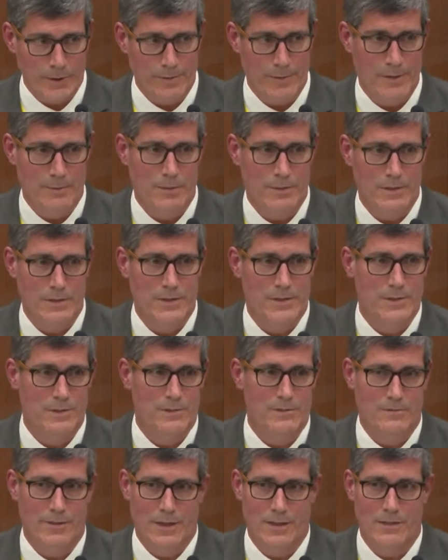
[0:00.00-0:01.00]
people that
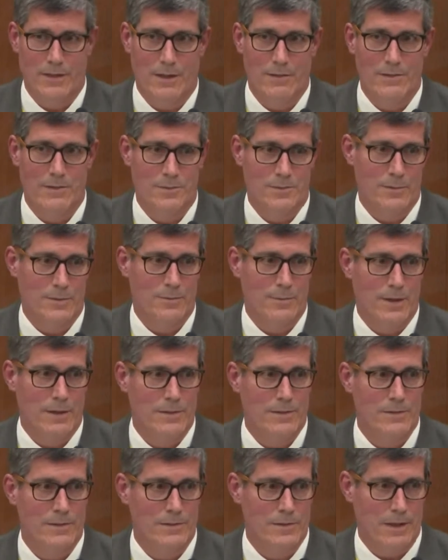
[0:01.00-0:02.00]
certify deaths where the
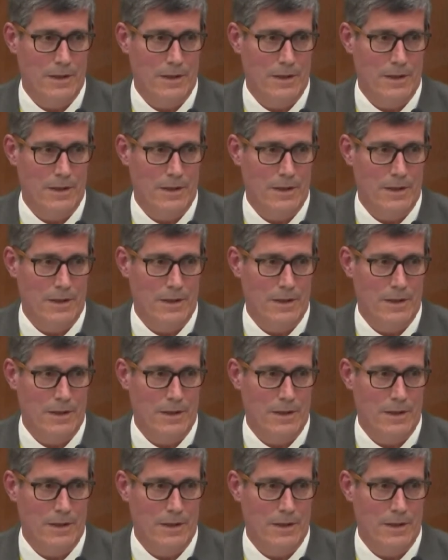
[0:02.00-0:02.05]
manner is